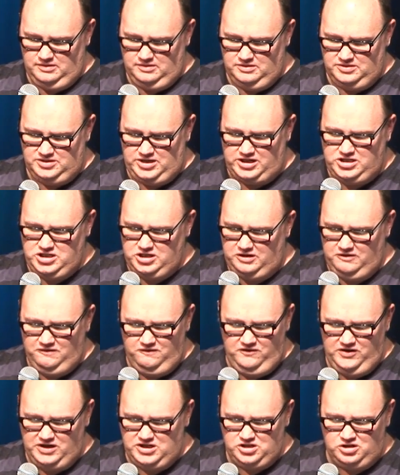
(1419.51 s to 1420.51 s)
Such a
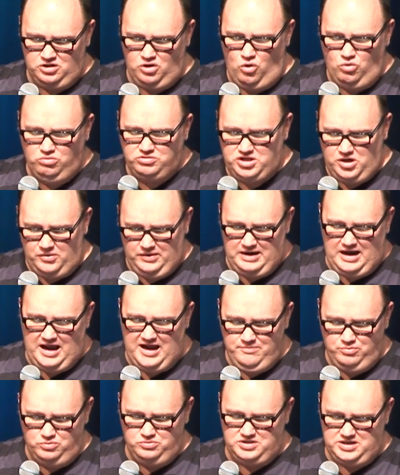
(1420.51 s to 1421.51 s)
conviction also
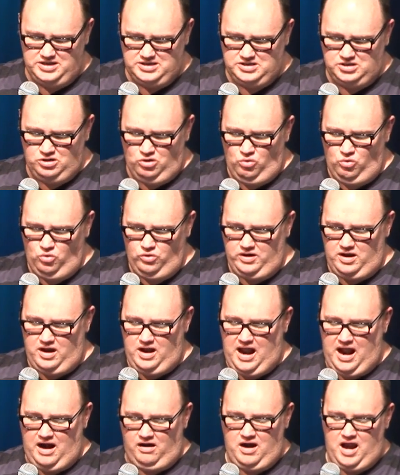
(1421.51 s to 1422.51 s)
enables us to order
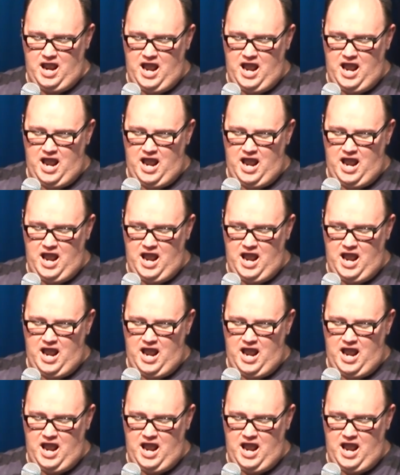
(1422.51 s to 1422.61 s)
our